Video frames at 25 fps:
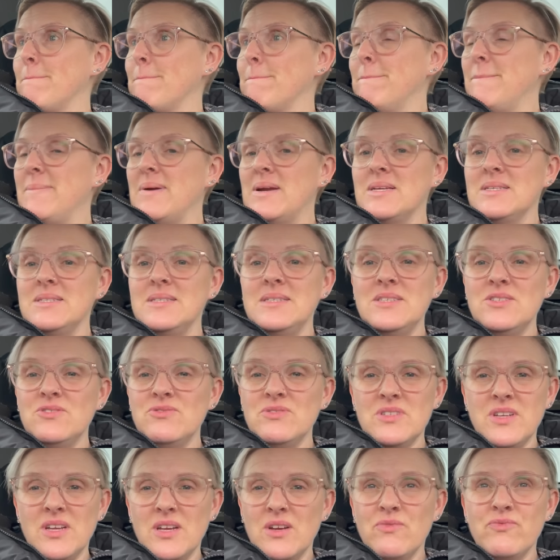because Easter
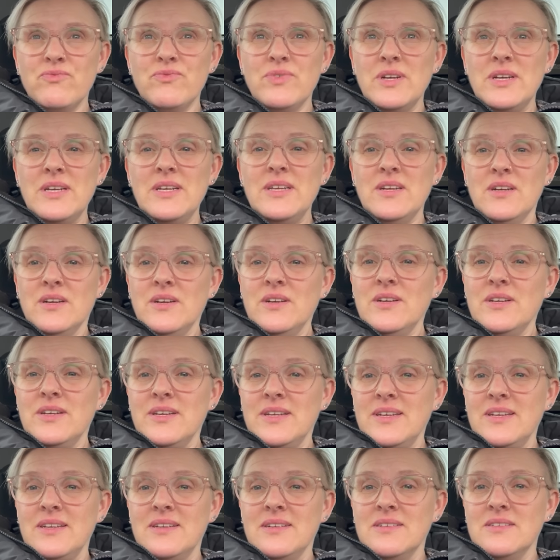is like really
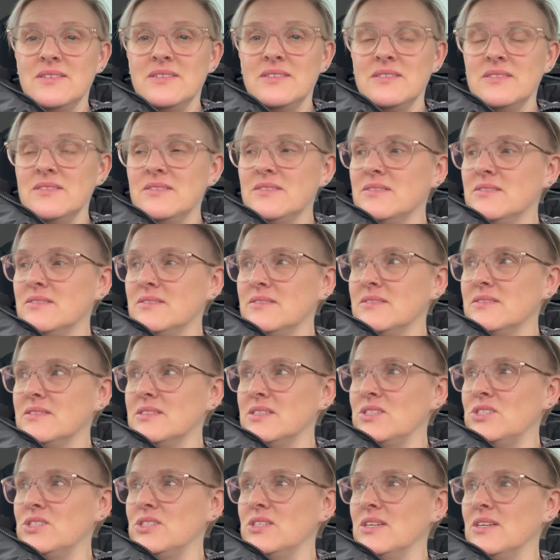early
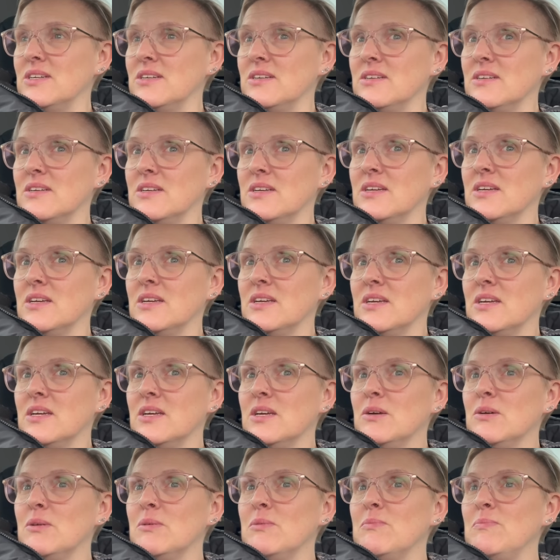this year,
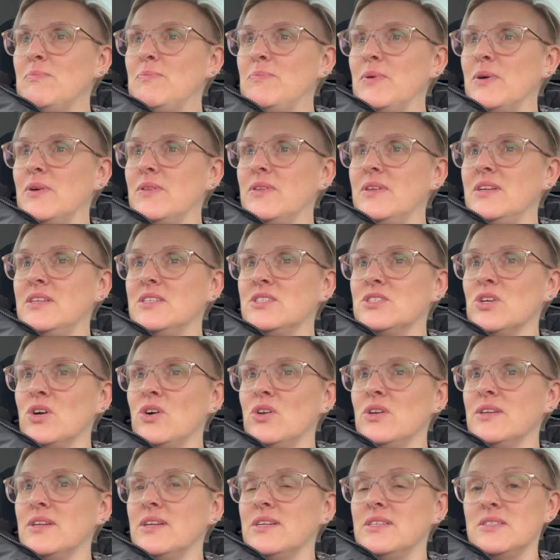but the Easter
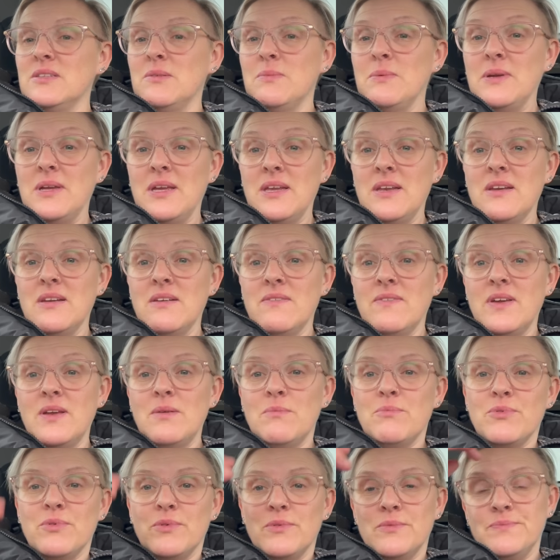holidays are the beginning of
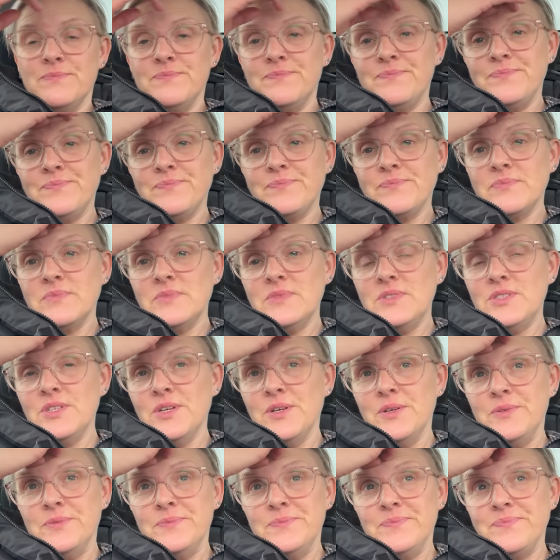April,
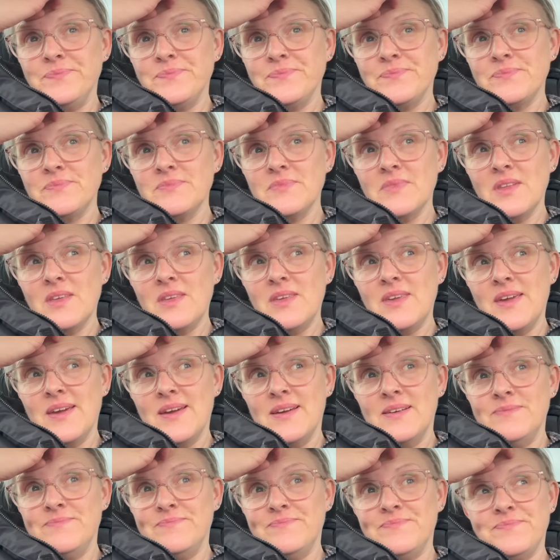so
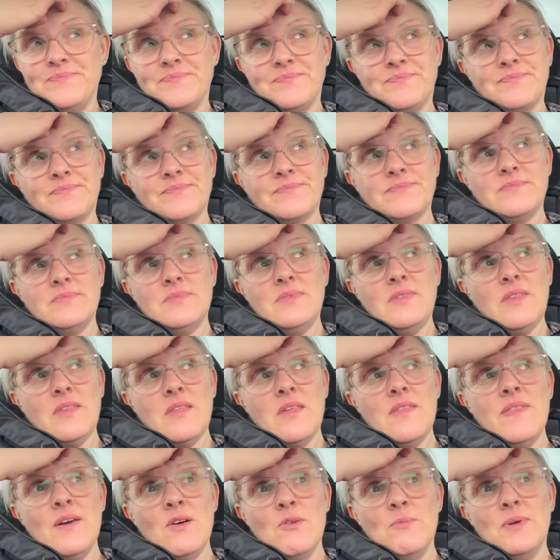yeah,
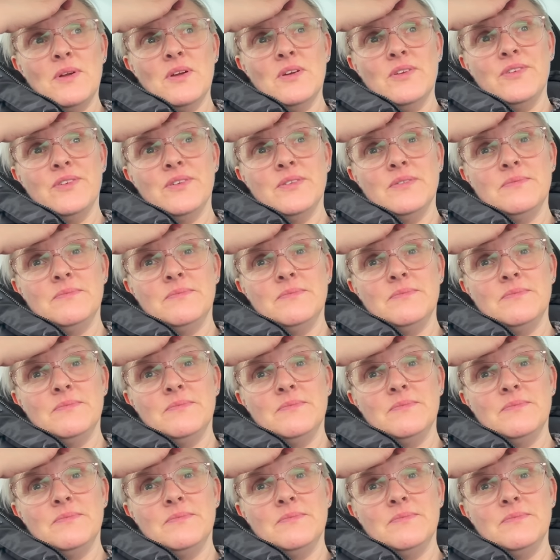that'll be good.